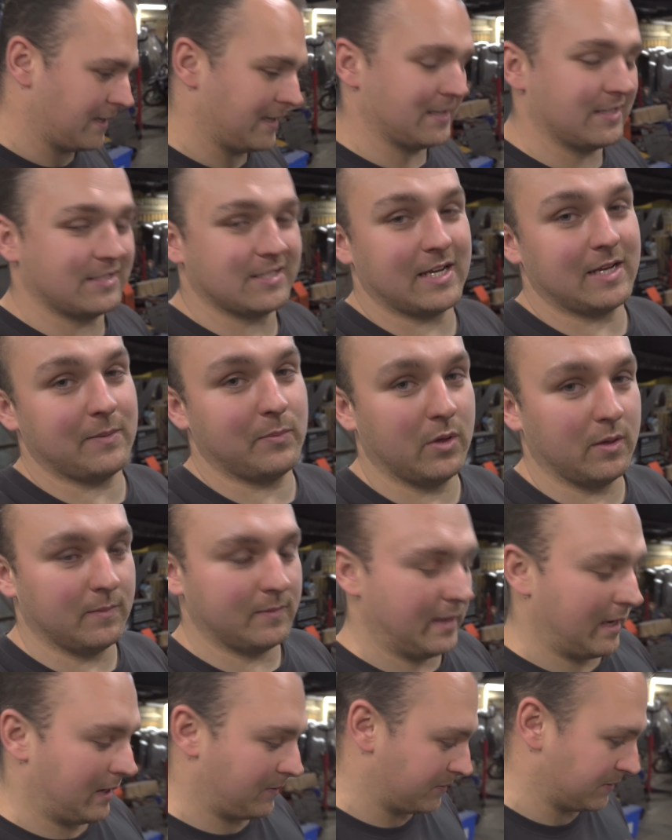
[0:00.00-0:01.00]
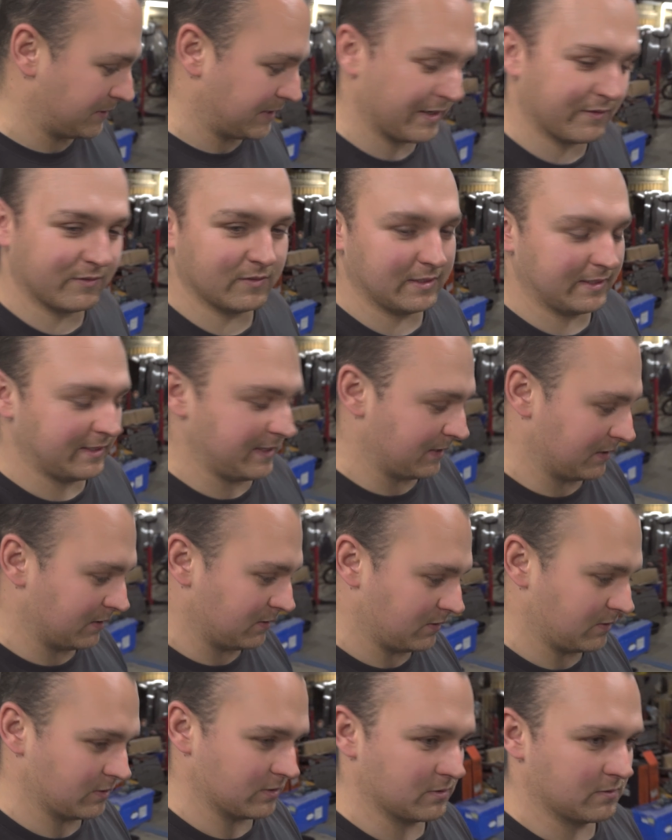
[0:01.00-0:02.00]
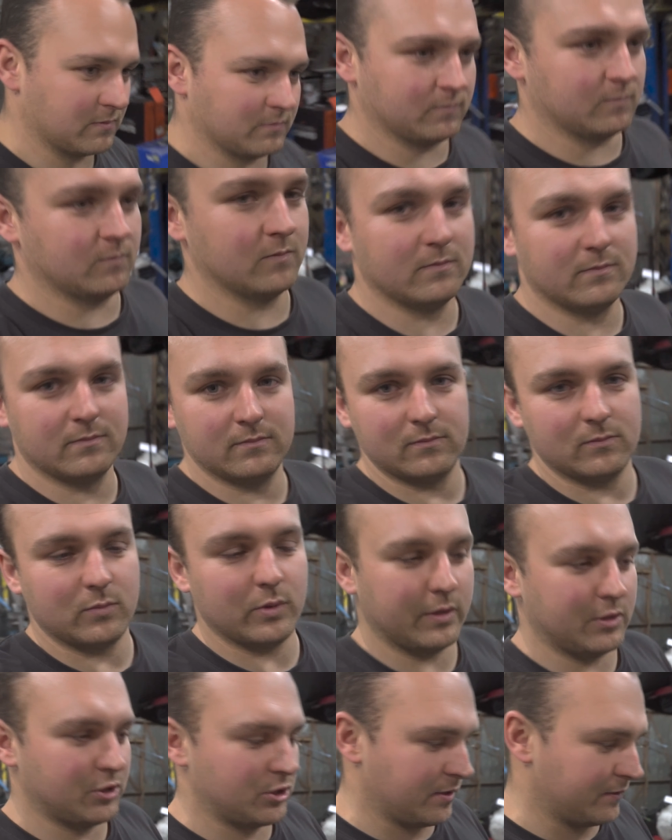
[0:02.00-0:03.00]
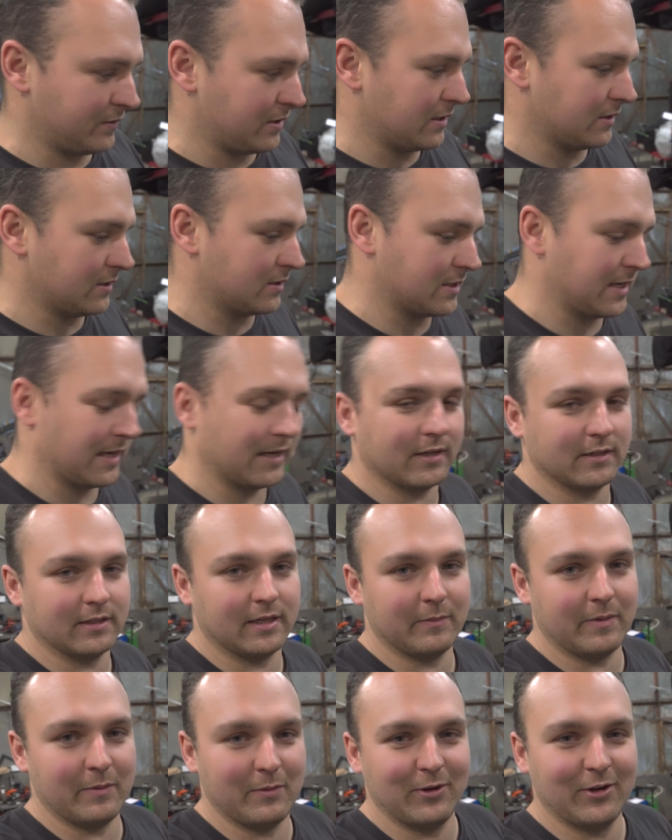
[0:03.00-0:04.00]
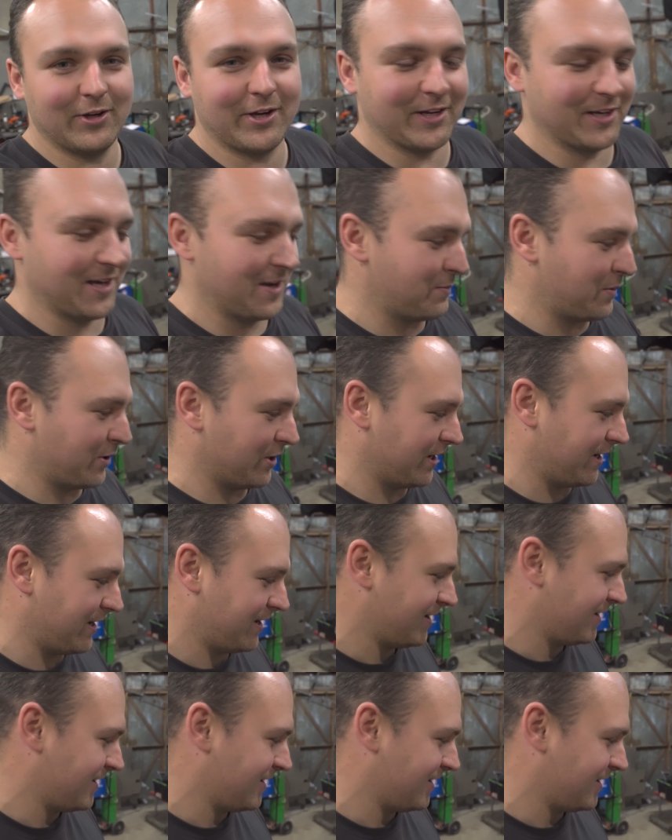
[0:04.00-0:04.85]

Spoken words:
he said he put him down. He definitely didn't, because we shifted into second. Then we were looking at a bonnet.